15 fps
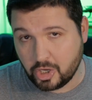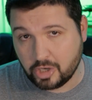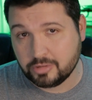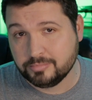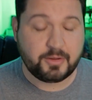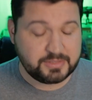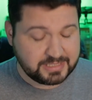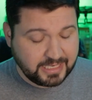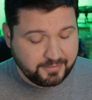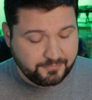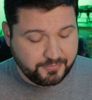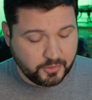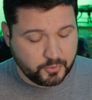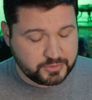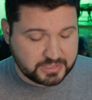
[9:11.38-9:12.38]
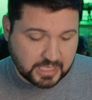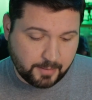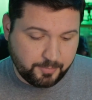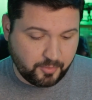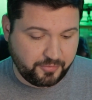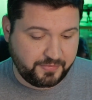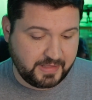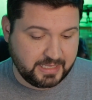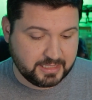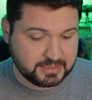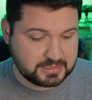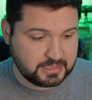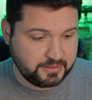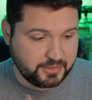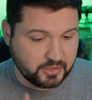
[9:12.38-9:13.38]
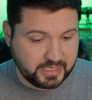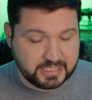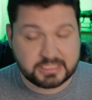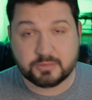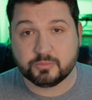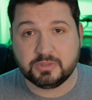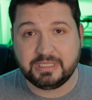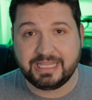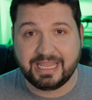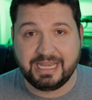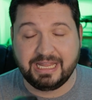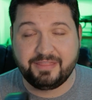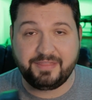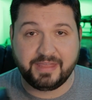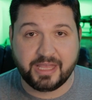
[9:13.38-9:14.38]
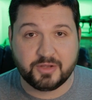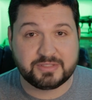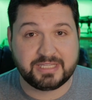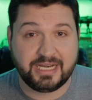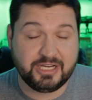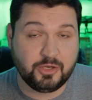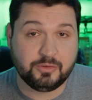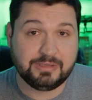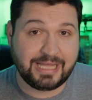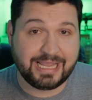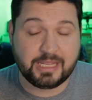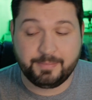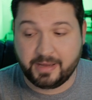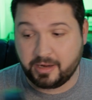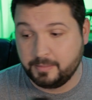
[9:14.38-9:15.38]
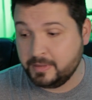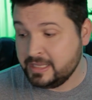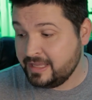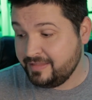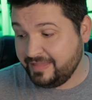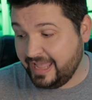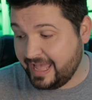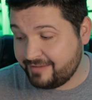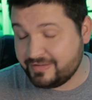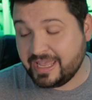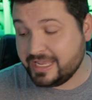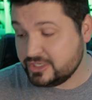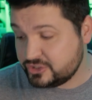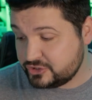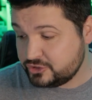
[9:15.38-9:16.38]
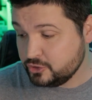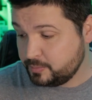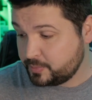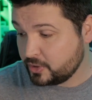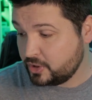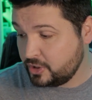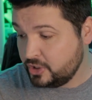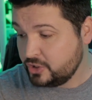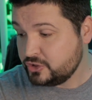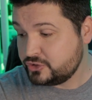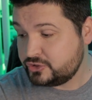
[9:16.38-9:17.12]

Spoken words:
long. Outside of those couple things, there isn't really anything else that I don't like about them. They have a super